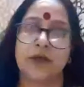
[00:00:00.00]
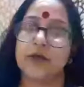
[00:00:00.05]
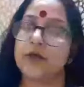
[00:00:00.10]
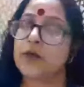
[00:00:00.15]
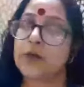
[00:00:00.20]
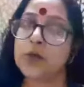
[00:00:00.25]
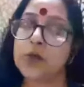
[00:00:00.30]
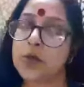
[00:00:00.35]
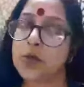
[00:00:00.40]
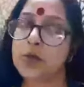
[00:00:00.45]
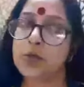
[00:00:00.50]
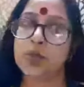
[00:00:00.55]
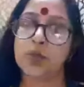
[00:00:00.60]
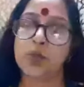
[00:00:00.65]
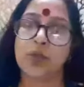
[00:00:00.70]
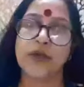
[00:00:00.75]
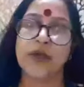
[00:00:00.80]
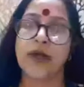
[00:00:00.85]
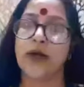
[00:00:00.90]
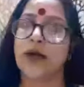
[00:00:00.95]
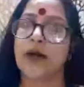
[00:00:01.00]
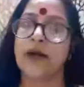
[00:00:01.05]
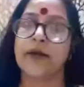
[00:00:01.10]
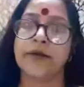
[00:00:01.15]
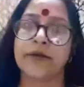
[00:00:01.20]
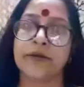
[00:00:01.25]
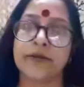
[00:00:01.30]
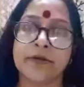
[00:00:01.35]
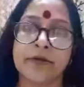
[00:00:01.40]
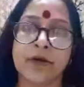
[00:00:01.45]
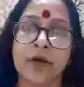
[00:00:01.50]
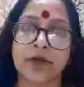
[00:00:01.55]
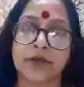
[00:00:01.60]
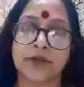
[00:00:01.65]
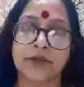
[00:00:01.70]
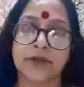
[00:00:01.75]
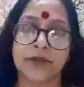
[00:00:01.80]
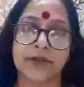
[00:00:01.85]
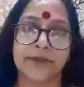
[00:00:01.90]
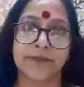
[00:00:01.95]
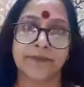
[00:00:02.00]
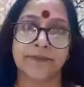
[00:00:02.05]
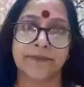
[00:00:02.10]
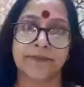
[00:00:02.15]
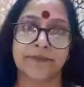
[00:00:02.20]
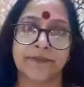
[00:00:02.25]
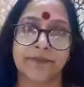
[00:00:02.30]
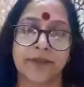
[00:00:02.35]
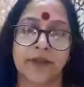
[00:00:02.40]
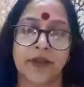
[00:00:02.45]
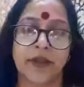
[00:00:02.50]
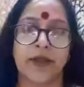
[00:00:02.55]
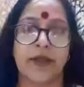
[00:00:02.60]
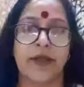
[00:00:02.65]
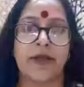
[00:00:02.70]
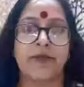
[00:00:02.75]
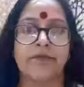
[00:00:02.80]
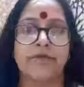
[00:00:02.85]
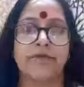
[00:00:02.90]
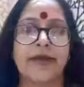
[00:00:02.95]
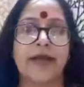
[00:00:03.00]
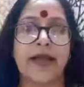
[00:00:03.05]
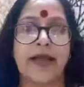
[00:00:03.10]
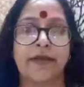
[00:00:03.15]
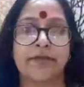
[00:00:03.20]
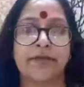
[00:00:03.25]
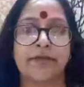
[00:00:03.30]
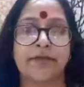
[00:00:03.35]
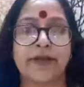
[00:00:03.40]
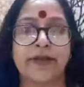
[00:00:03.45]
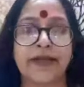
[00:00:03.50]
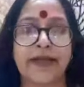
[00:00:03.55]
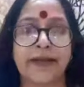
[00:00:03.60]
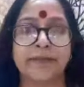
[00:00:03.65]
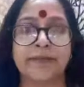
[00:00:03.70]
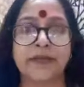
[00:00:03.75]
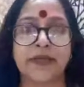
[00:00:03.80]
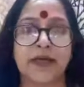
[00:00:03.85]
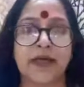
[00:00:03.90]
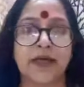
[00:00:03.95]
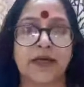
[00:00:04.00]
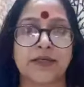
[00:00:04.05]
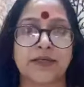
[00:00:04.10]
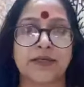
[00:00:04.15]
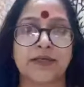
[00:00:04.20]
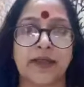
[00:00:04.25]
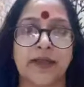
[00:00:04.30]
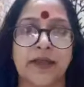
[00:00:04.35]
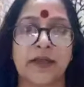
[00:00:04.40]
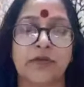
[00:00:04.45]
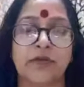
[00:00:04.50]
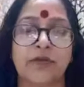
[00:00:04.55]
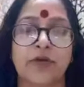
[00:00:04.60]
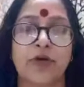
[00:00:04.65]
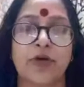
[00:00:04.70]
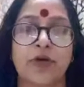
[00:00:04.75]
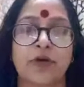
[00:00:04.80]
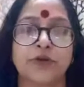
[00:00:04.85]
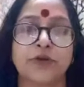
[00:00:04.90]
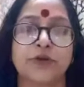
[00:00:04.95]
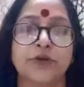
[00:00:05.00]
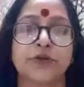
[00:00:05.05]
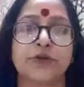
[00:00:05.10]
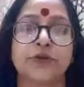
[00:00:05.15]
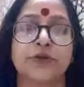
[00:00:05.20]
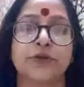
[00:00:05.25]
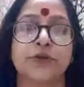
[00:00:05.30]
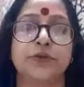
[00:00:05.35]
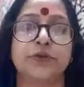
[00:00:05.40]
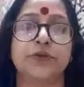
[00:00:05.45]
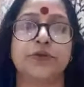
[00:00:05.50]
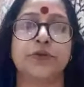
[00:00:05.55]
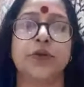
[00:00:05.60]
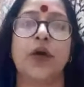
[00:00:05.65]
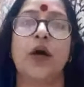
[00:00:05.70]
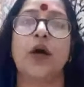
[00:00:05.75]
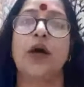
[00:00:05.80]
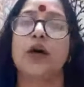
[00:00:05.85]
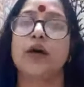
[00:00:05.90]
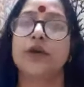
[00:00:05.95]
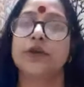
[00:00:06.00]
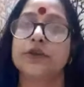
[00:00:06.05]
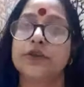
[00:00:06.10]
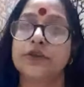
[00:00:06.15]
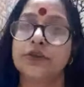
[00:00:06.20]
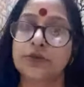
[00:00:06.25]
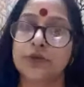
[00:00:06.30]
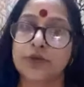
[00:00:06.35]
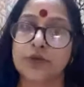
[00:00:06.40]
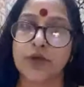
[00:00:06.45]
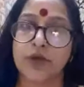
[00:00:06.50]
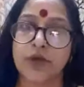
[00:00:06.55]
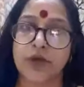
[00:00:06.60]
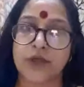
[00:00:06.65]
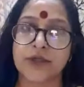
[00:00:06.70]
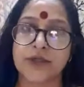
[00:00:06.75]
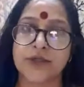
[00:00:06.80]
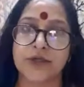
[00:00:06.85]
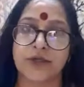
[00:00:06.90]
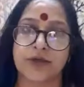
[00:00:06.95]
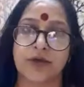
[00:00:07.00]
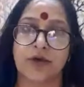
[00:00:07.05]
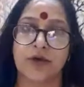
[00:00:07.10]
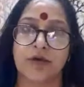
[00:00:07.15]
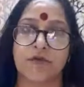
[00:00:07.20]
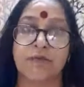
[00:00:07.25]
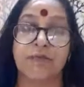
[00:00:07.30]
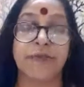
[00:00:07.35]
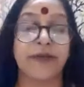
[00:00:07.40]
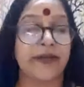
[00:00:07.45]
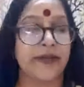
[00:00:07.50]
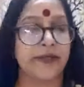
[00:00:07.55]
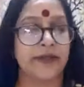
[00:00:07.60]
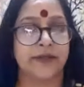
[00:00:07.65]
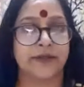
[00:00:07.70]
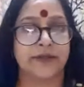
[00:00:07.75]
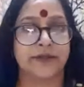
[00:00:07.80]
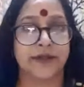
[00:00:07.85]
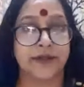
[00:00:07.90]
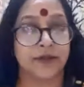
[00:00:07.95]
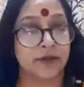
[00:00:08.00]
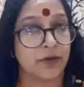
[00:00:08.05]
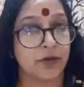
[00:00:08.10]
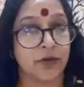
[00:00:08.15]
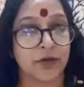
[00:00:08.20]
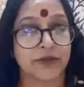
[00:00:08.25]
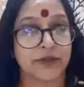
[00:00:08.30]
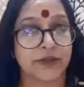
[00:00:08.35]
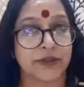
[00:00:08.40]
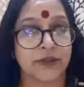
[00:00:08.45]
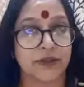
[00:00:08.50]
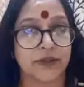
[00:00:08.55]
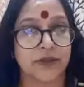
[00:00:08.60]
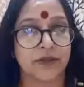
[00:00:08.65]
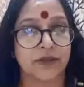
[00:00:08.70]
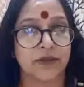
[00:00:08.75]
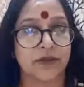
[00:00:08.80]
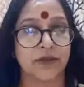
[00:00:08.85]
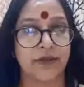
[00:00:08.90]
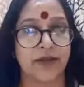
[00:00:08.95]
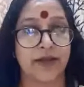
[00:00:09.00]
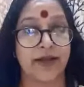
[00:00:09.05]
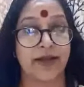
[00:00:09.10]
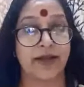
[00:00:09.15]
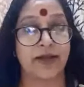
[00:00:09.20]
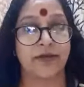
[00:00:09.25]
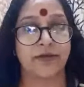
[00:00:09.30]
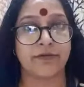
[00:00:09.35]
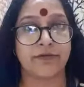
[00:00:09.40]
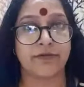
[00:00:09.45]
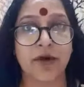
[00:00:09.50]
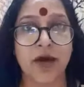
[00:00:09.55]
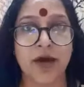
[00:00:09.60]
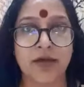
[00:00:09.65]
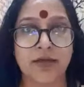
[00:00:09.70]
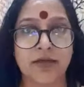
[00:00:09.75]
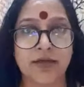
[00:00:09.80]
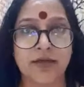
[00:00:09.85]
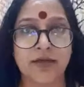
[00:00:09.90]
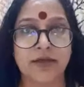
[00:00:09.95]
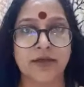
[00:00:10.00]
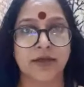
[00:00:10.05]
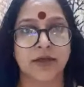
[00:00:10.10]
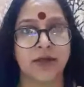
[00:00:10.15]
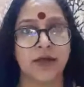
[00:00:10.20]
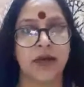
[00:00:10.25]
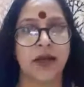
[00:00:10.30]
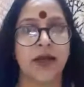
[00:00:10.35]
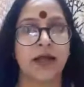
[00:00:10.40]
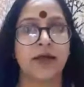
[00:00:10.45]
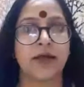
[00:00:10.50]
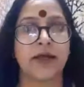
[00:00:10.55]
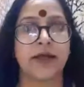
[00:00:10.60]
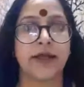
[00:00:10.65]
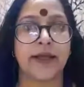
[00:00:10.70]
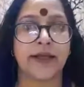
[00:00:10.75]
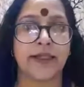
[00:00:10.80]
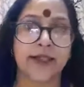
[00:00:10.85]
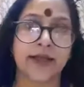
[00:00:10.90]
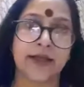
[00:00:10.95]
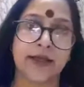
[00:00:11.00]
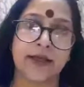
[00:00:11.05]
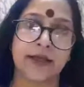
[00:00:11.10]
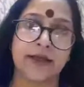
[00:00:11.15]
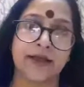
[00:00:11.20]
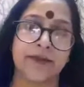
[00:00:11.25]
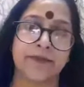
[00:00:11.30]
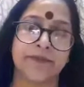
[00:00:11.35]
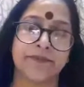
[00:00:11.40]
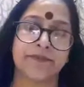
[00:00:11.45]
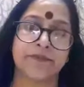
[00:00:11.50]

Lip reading: No, we are not. We have kept ourselves on two thoughts of being technological, advanced, and ethical.